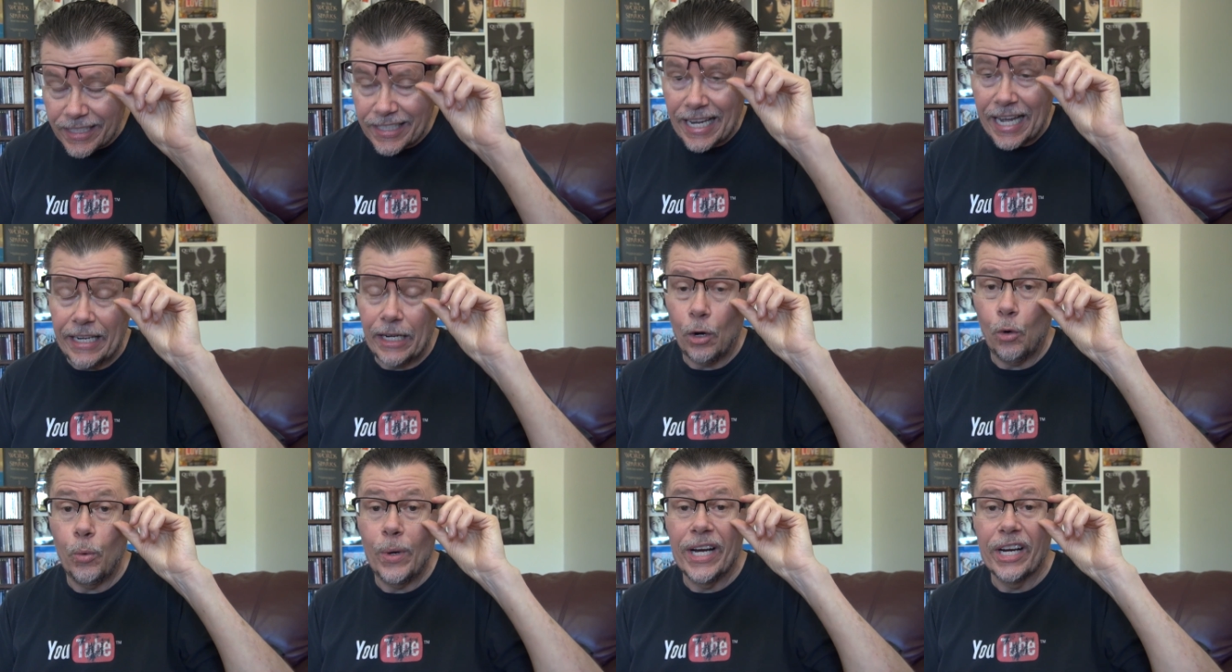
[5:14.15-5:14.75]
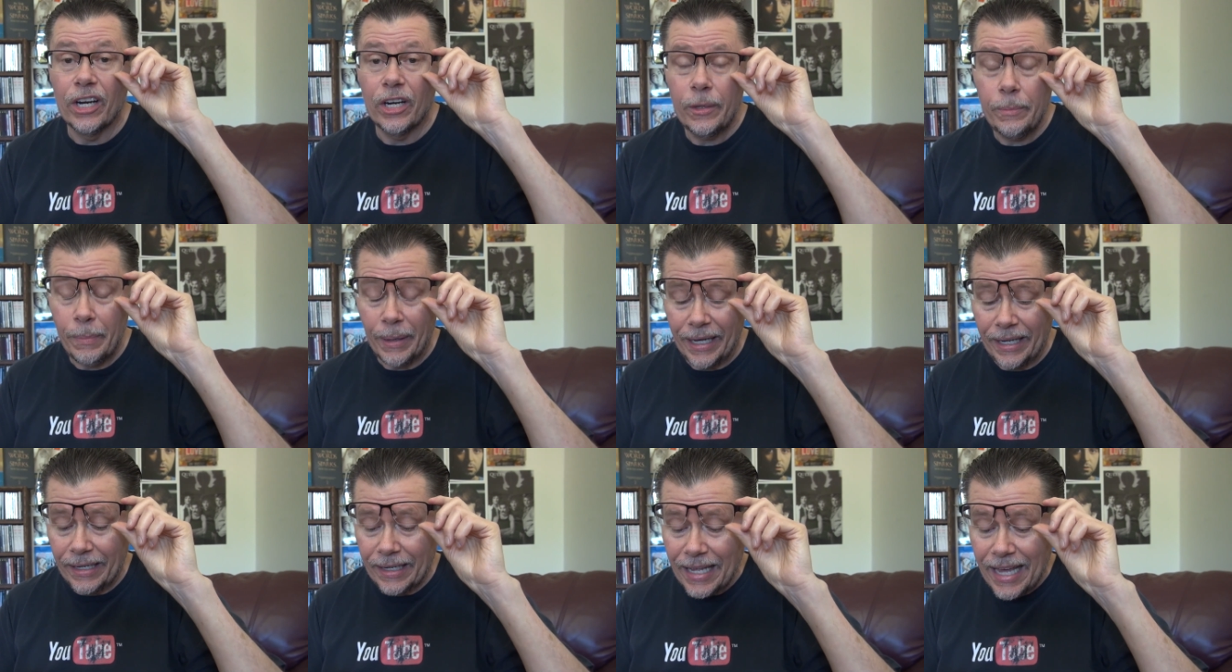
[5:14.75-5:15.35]
It's kind of weird,
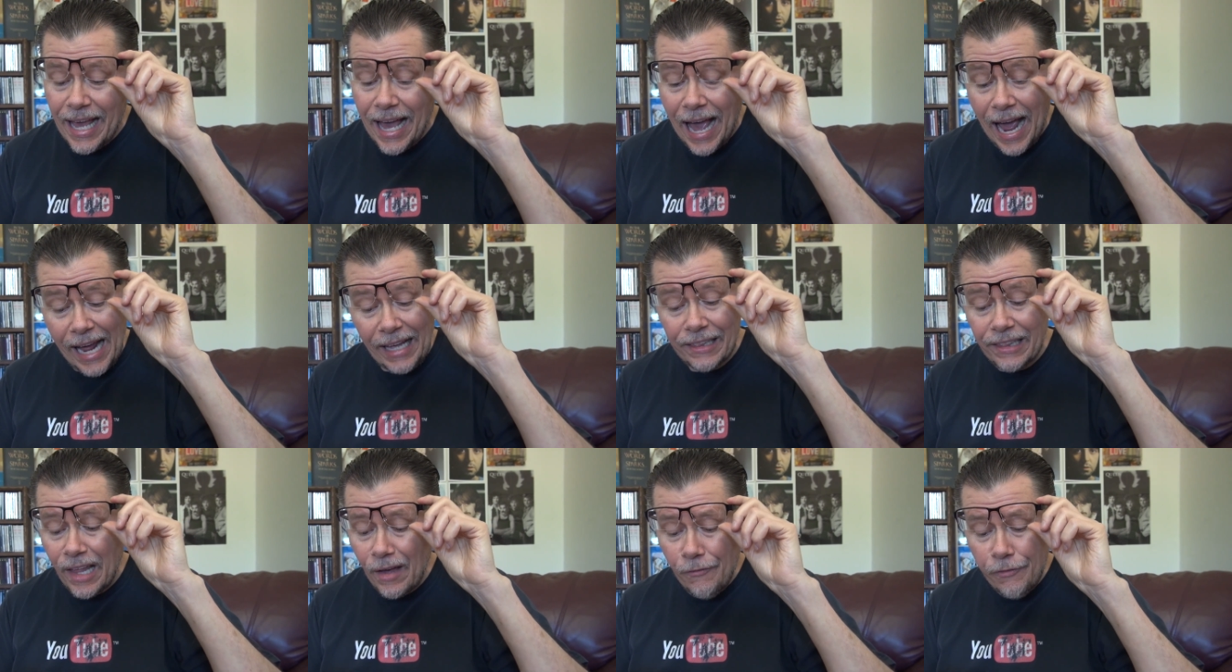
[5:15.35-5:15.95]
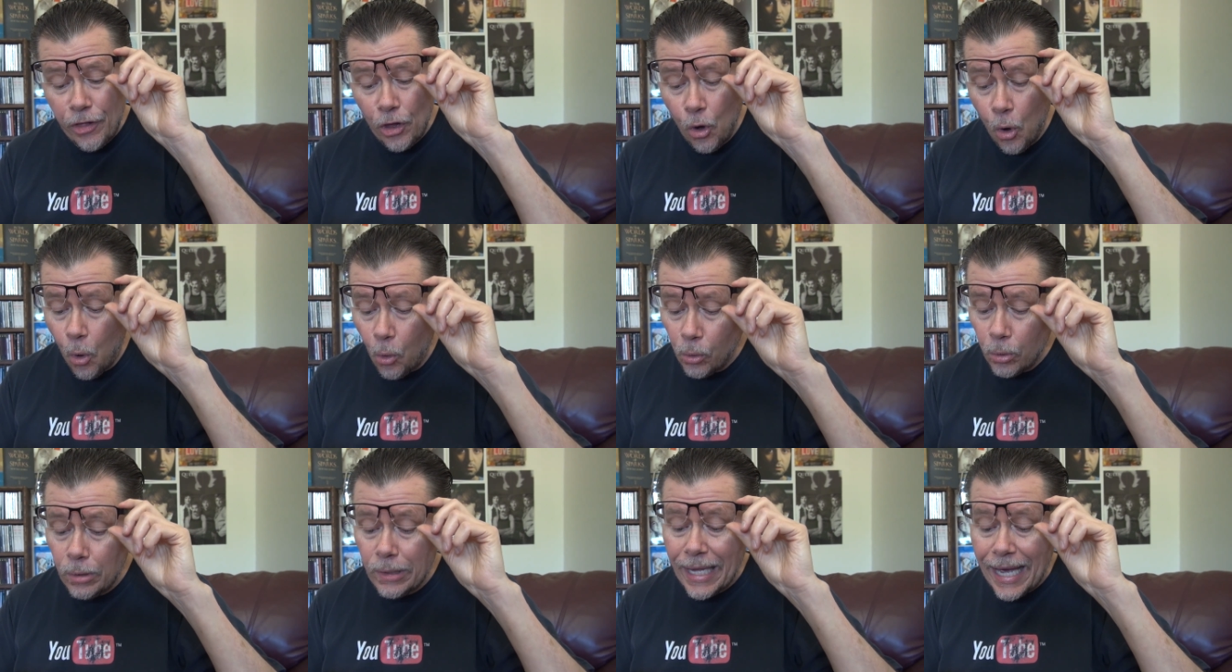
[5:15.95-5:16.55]
but I love the
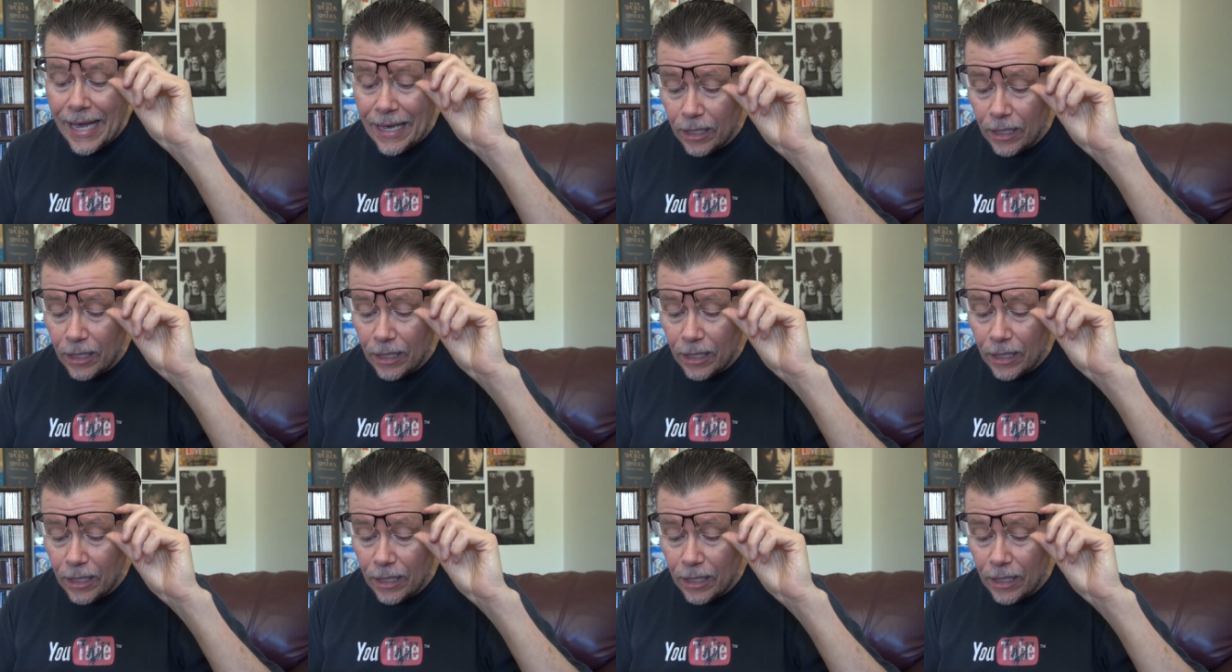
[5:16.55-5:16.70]
whole